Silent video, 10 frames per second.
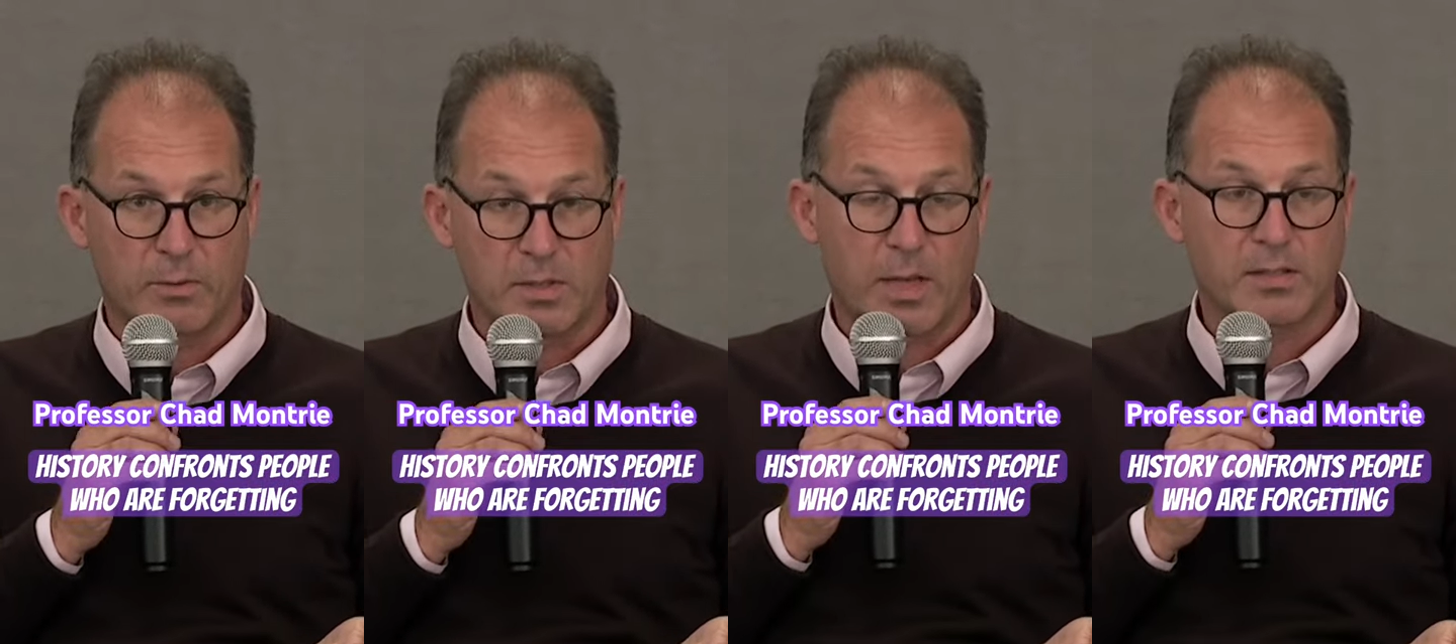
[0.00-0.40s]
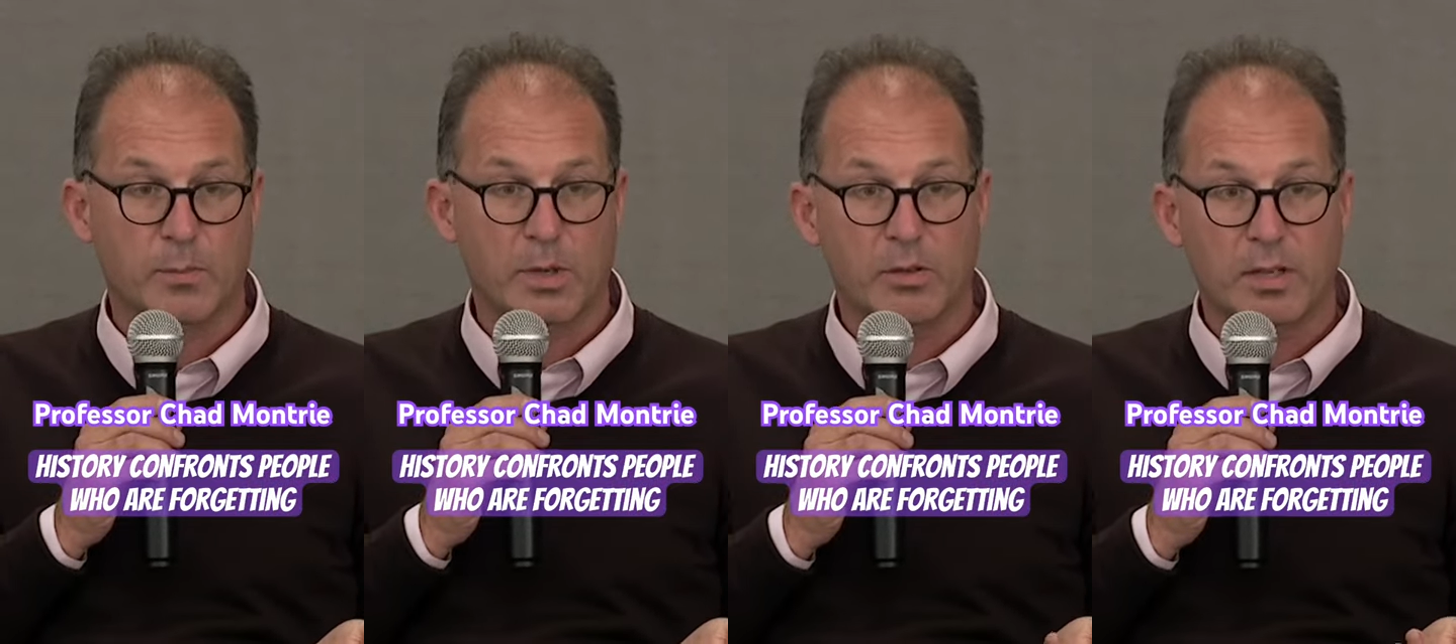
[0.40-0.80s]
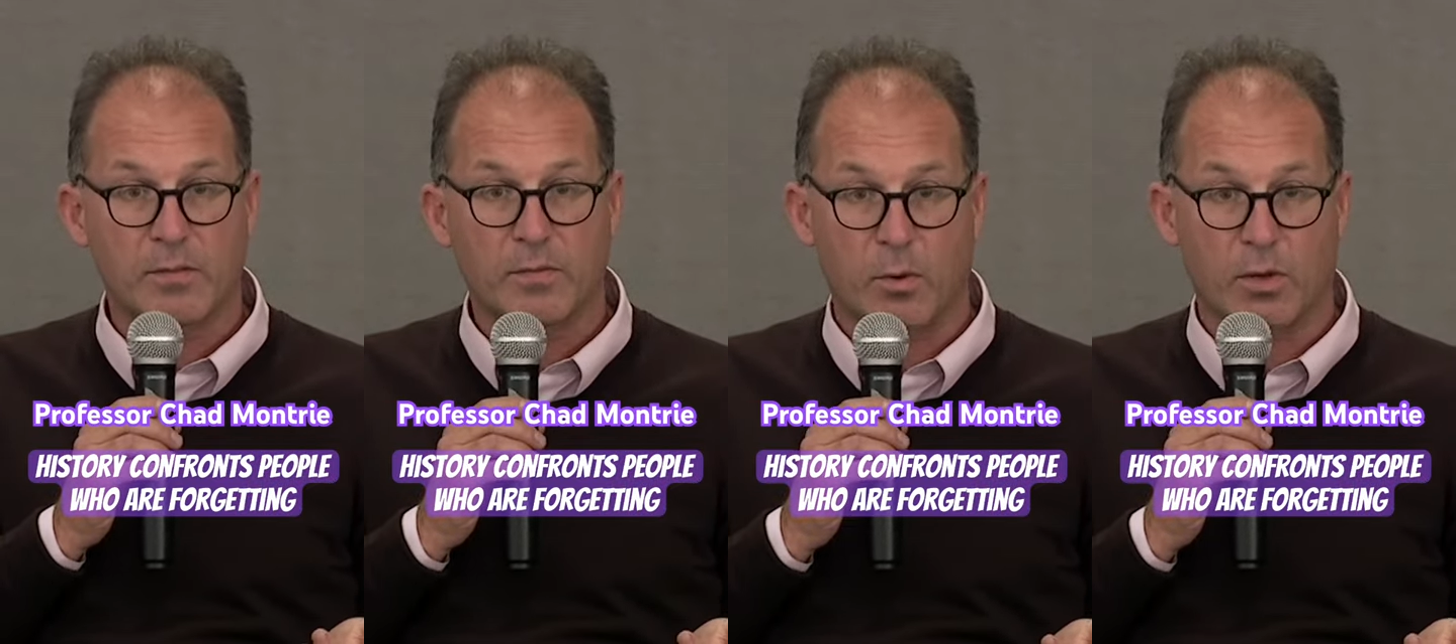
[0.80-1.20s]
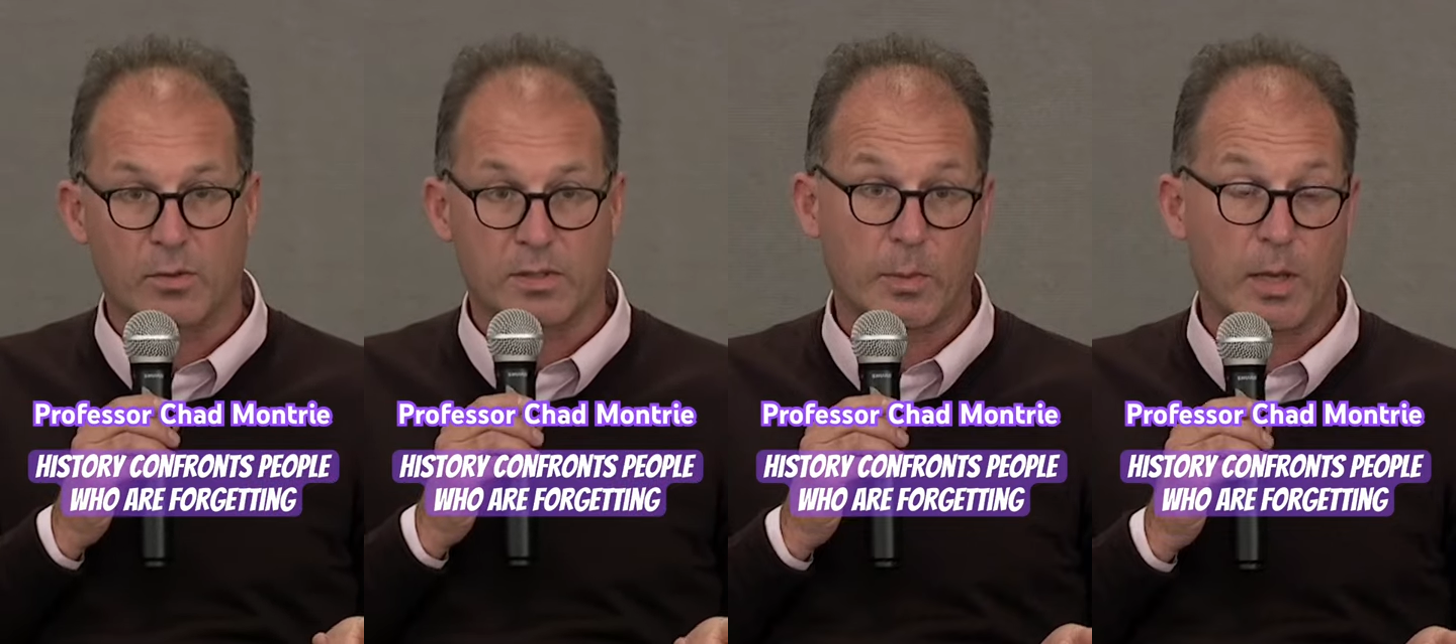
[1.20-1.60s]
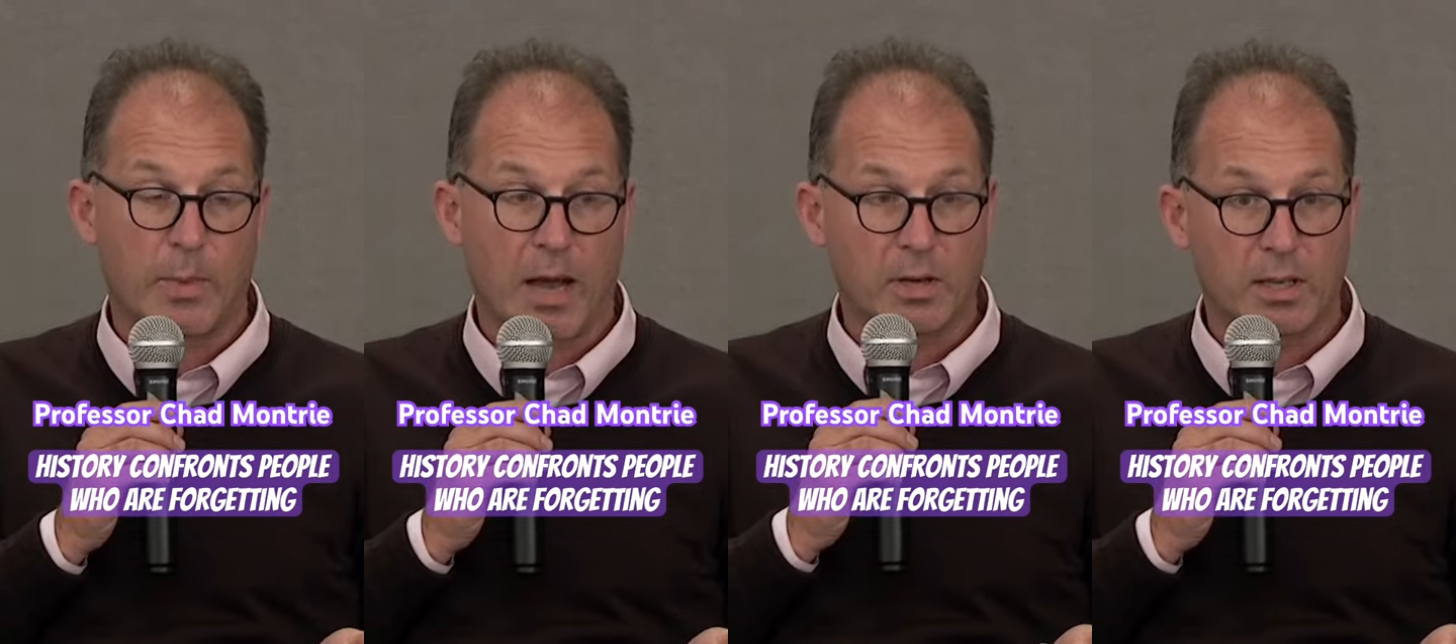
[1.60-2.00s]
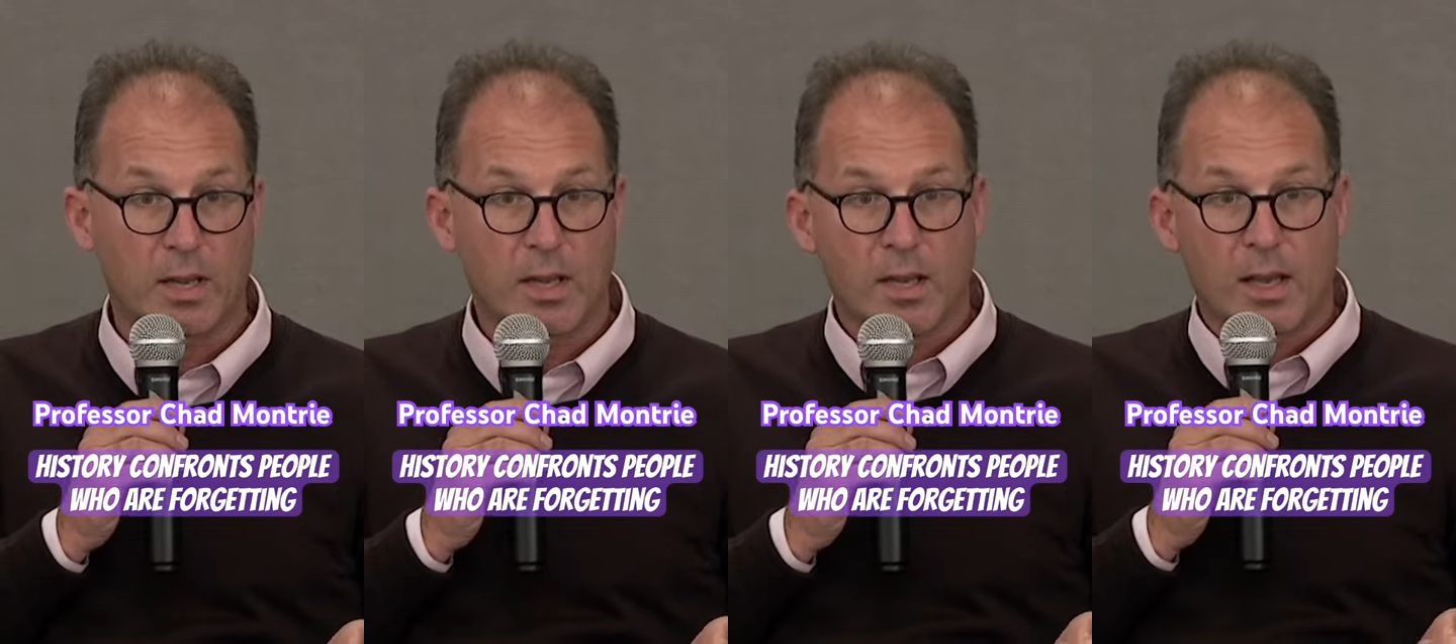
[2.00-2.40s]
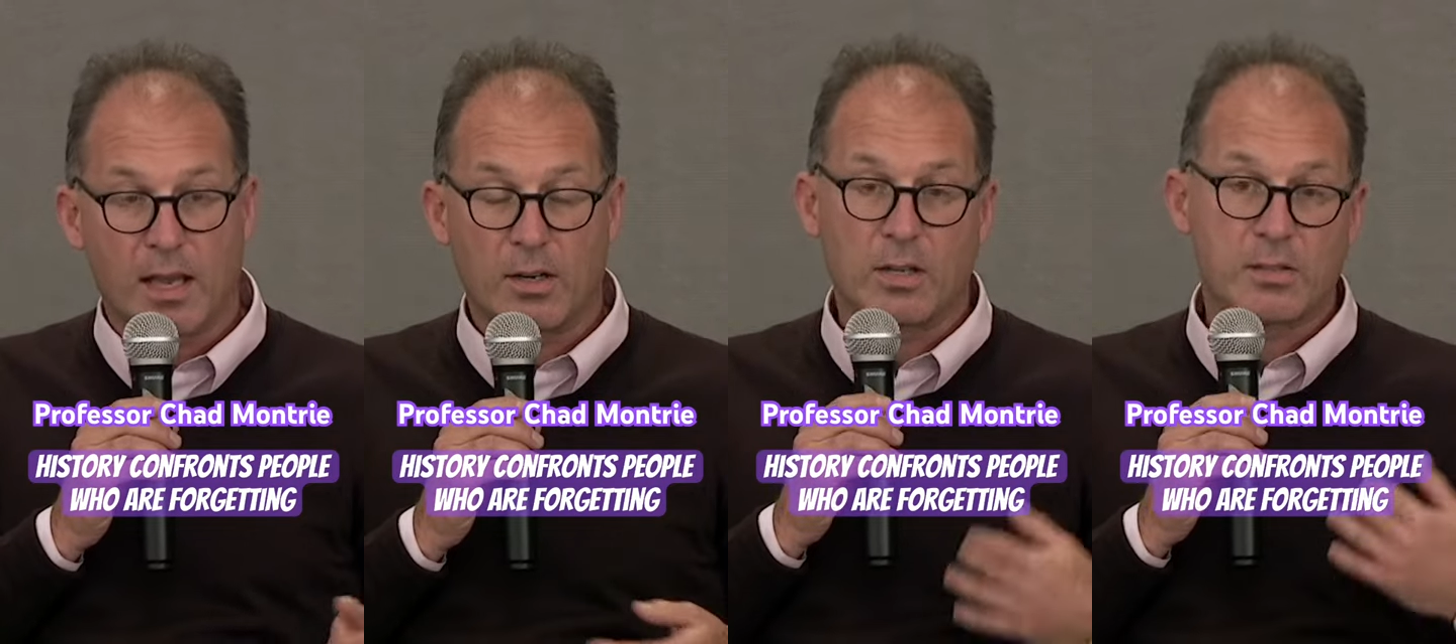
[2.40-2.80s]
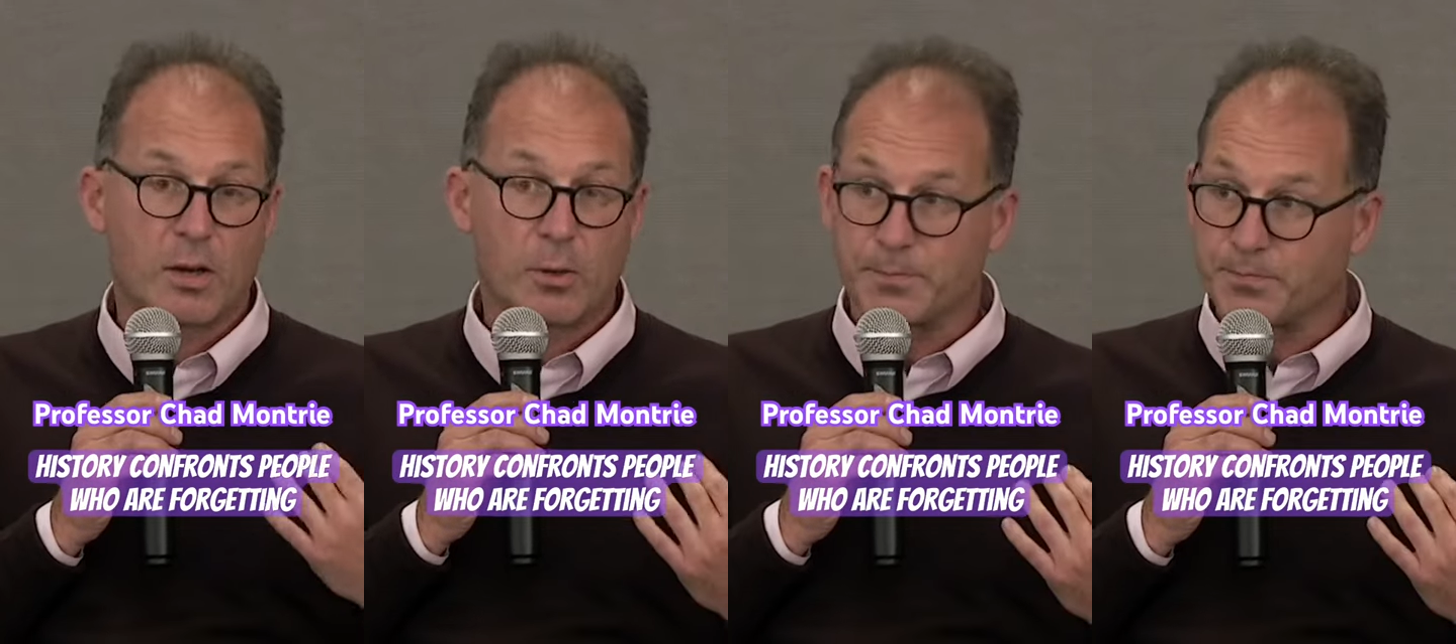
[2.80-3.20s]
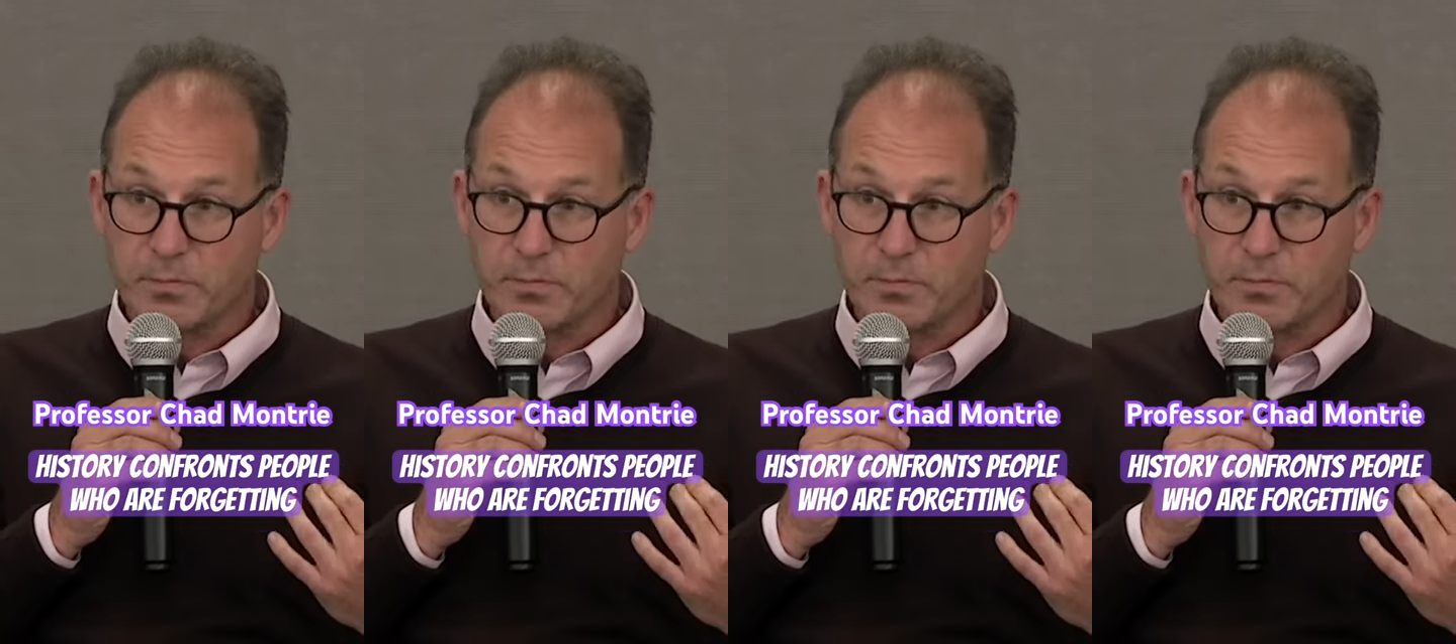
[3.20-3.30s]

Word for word: responsibility for doing something about it and also